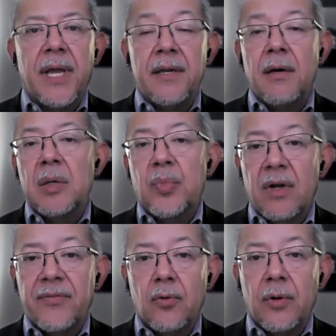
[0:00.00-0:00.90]
a
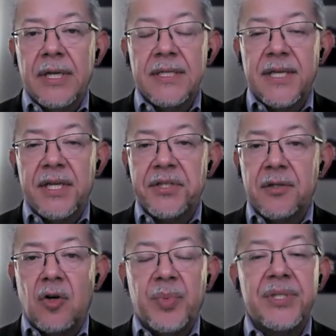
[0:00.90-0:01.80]
nonprofit organization
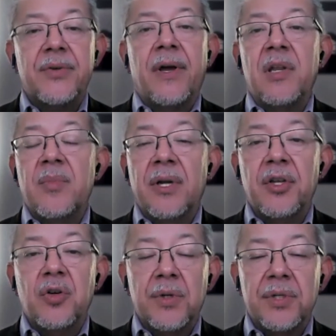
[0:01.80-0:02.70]
open to anybody
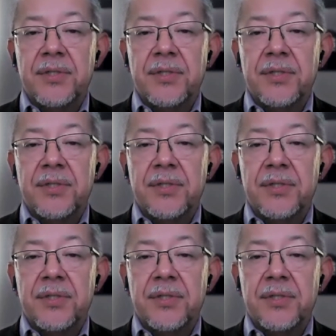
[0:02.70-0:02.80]
who wishes